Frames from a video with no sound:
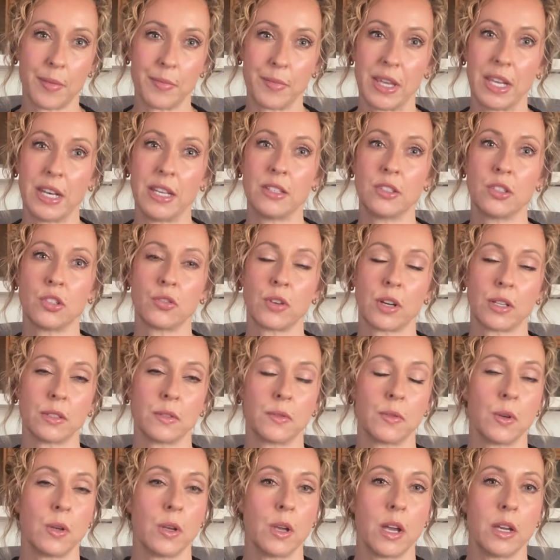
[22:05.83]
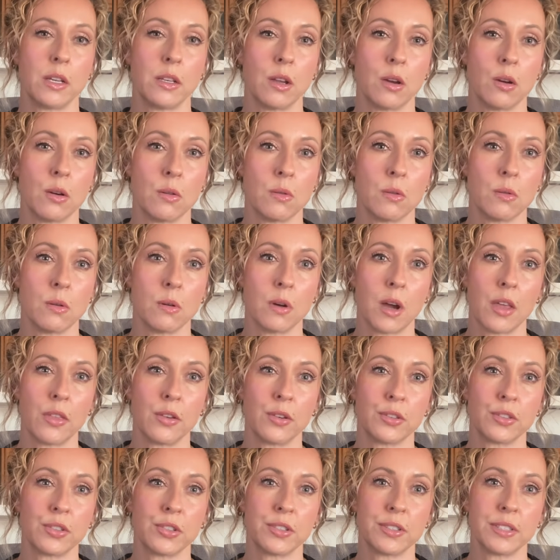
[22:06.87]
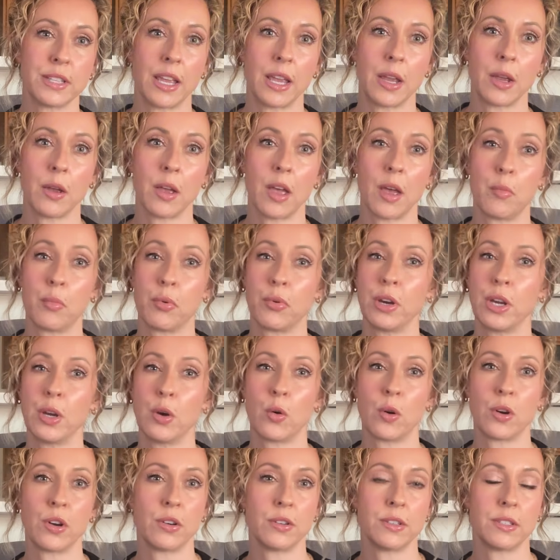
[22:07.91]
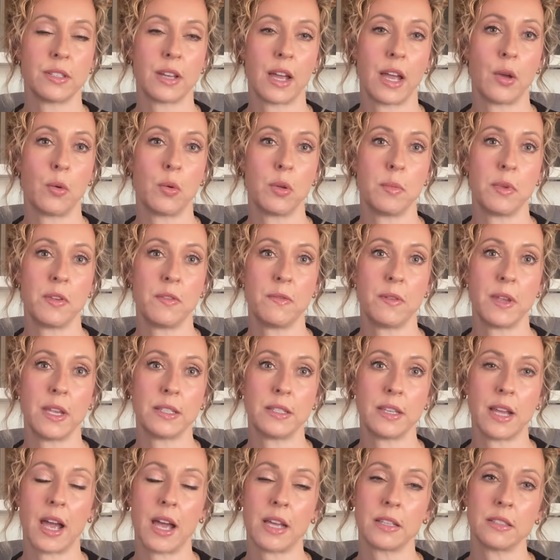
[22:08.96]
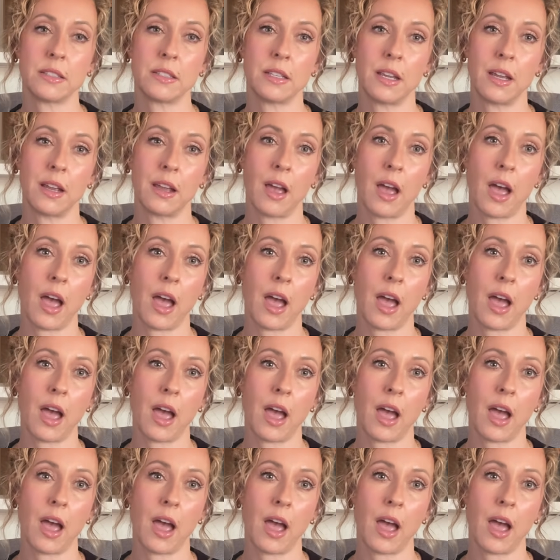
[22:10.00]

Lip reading: It is stressful. I know others are saying a pre-order style would be fantastic.